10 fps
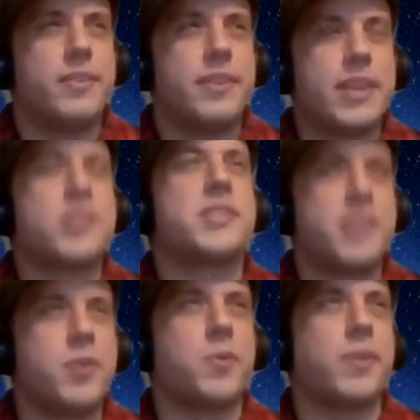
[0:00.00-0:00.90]
Yeah, she's
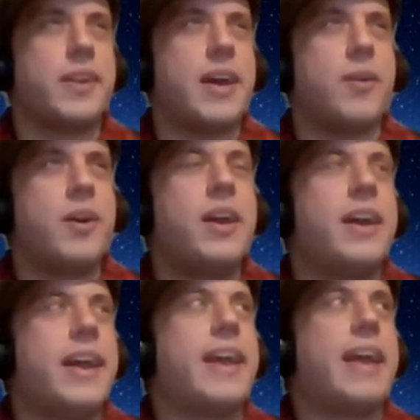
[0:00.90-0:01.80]
in Oakland now,
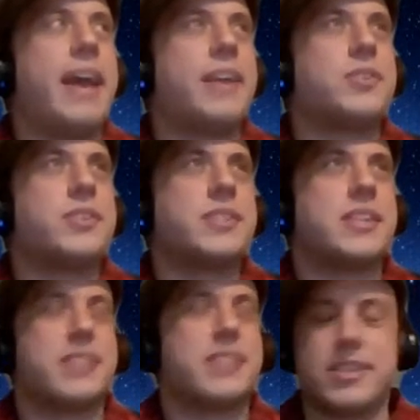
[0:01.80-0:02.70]
and she
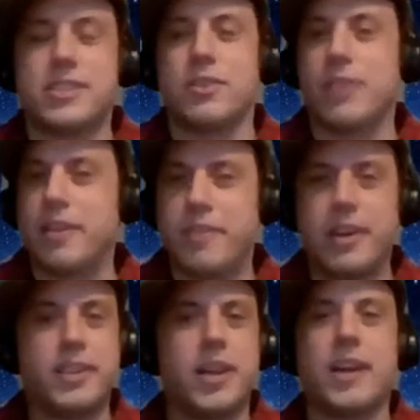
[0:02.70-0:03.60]
says like it's still like
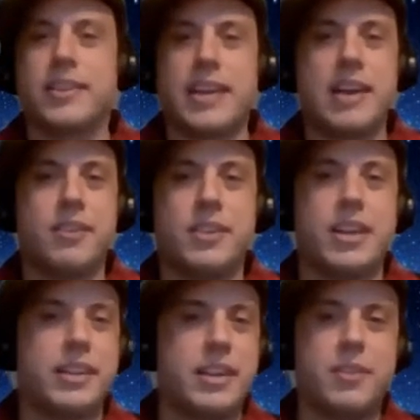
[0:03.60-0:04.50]
very locked down.
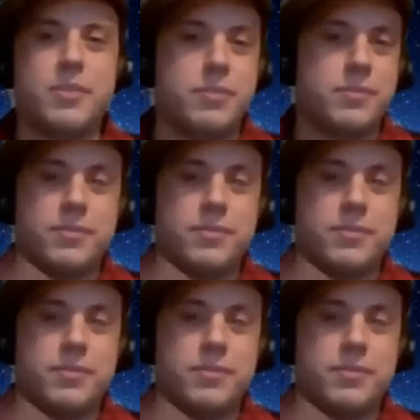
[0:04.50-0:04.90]
Like they don't